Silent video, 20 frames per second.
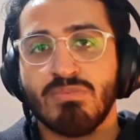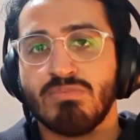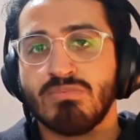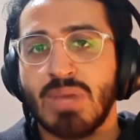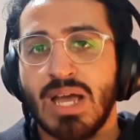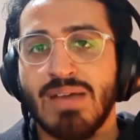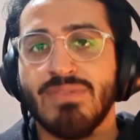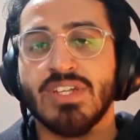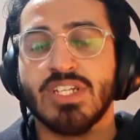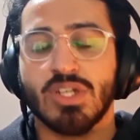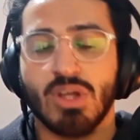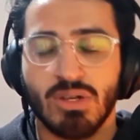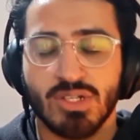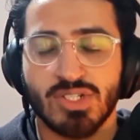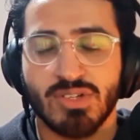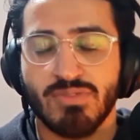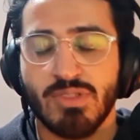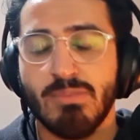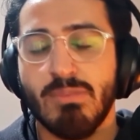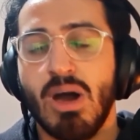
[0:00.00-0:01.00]
having knowledge
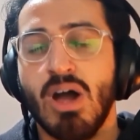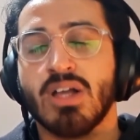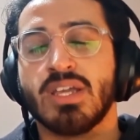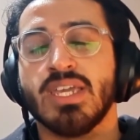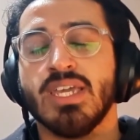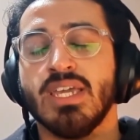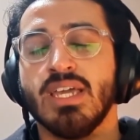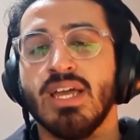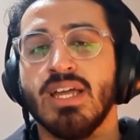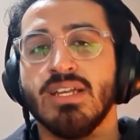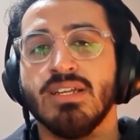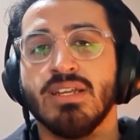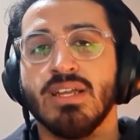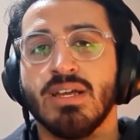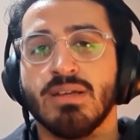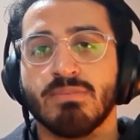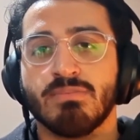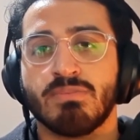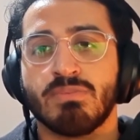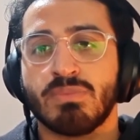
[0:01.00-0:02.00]
of the market
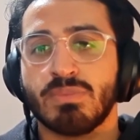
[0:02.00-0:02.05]
and